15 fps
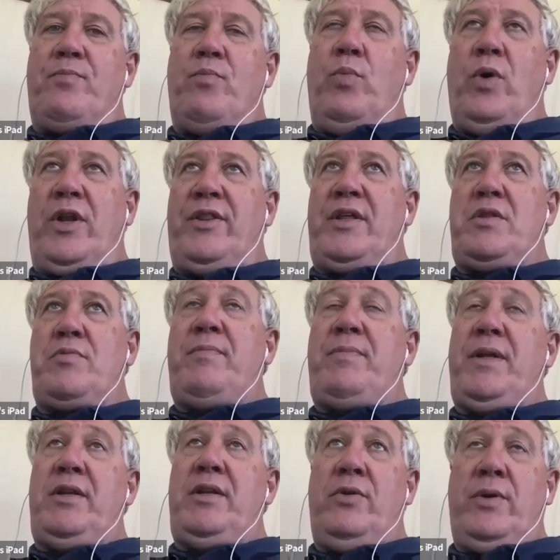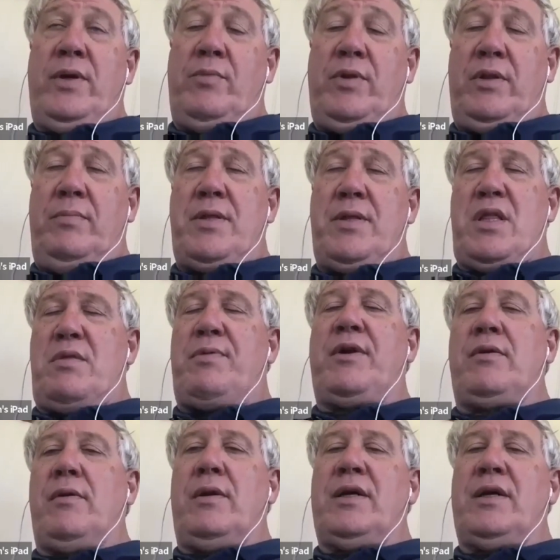One of the things we've been doing with the Business
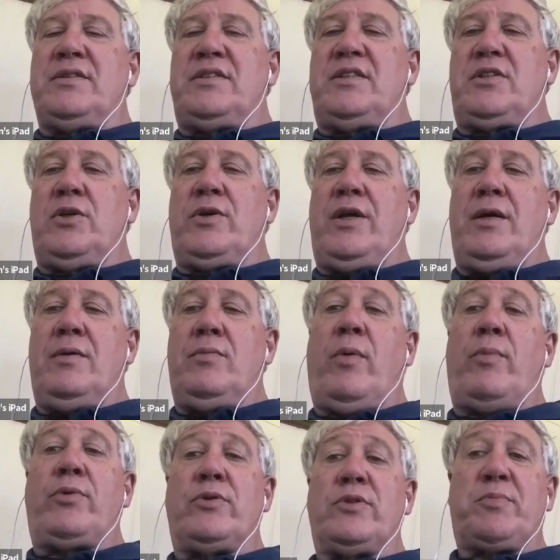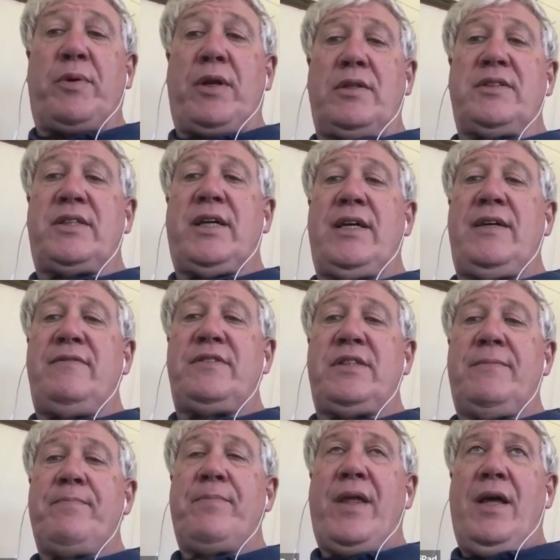Sprinkler Alliance is looking at what we call sprinkler saves,
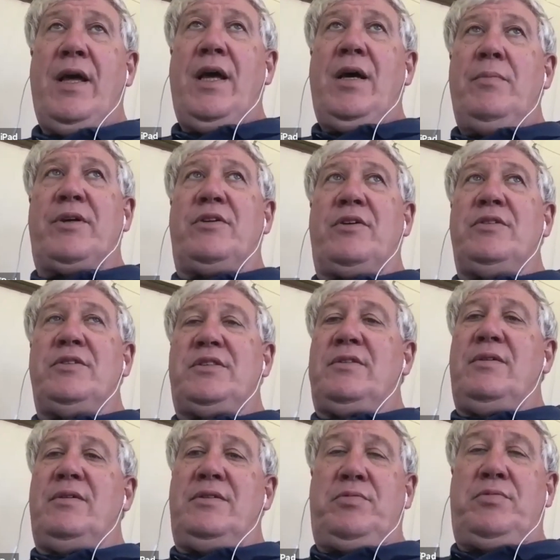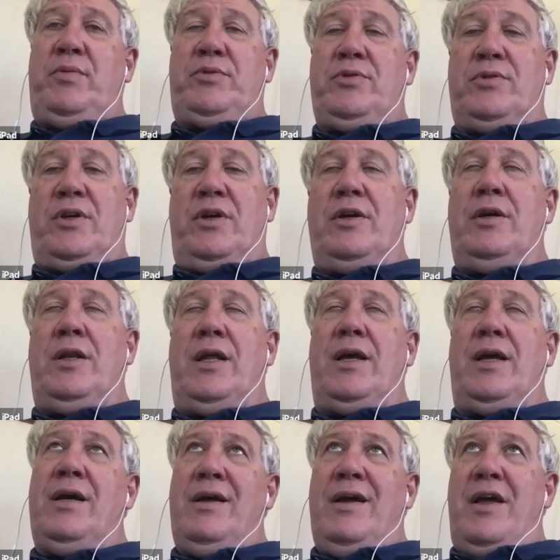because as we were talking
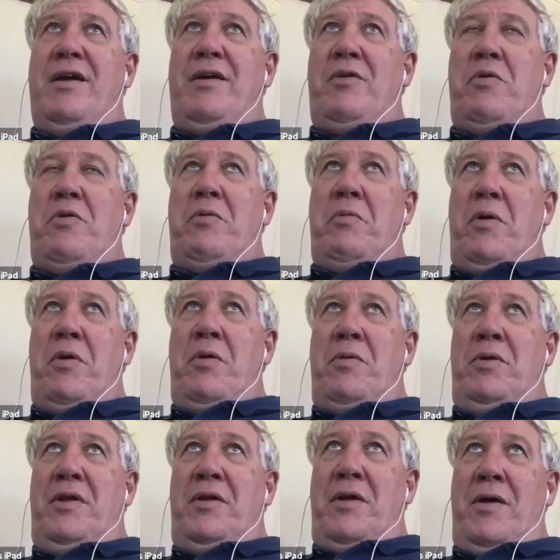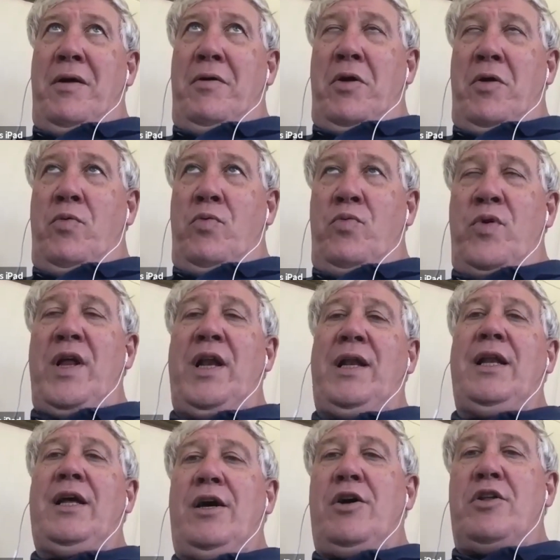earlier, a really
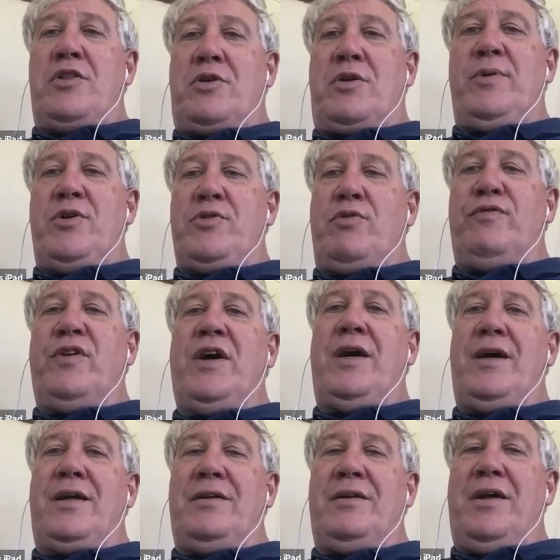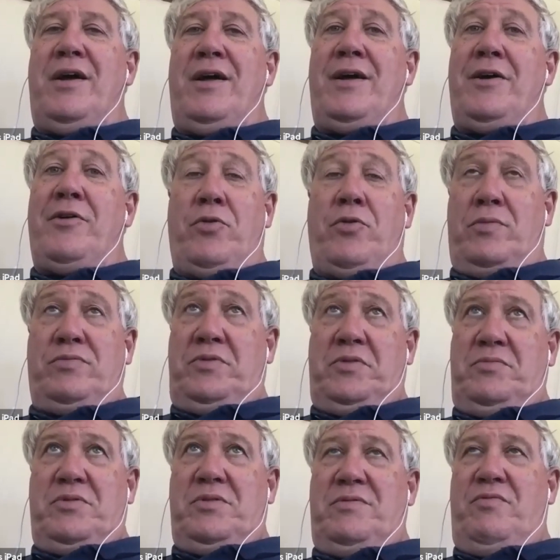large commercial fire or
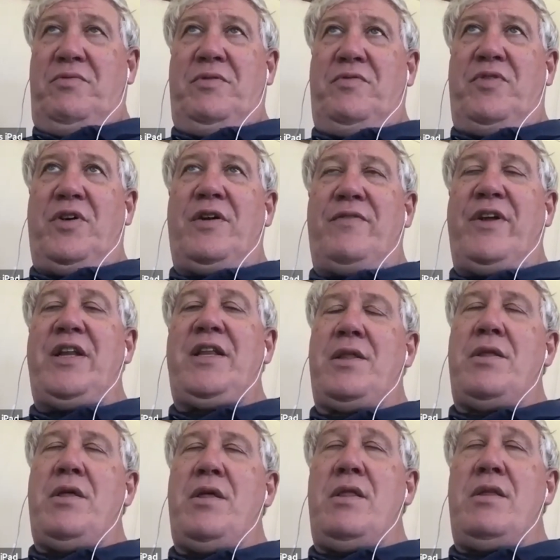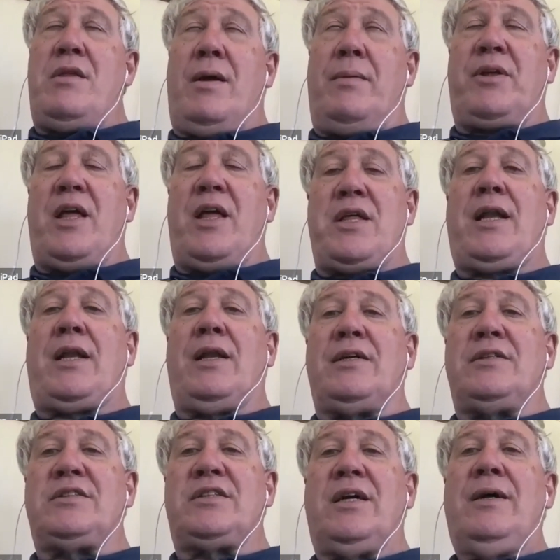fire of any type gets
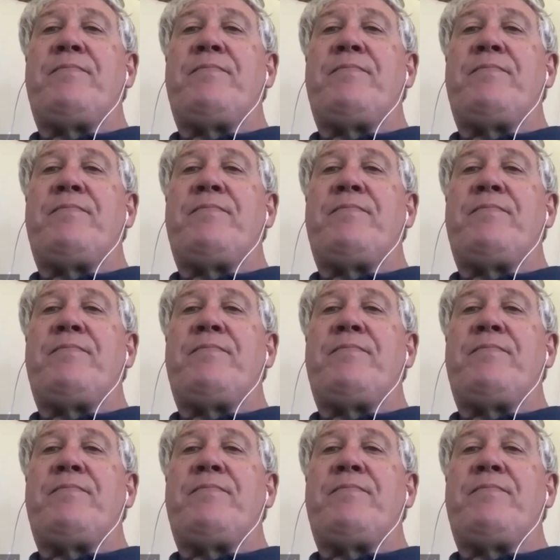headlights.